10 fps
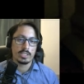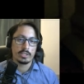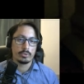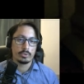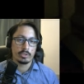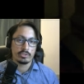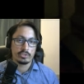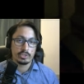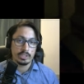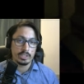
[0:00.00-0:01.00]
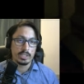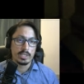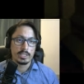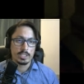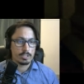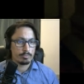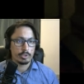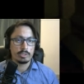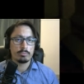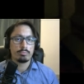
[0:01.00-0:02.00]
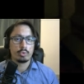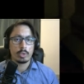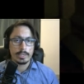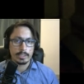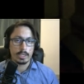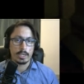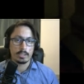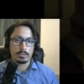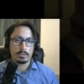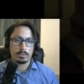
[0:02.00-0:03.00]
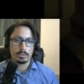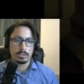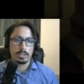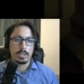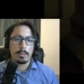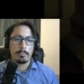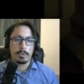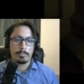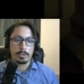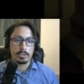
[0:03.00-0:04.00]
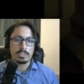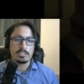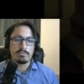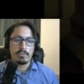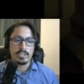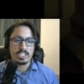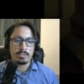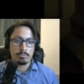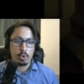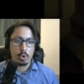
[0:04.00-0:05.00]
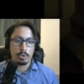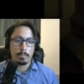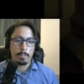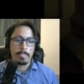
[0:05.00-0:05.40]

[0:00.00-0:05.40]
As you can see, this is a pretty bright light source, but because it's very small,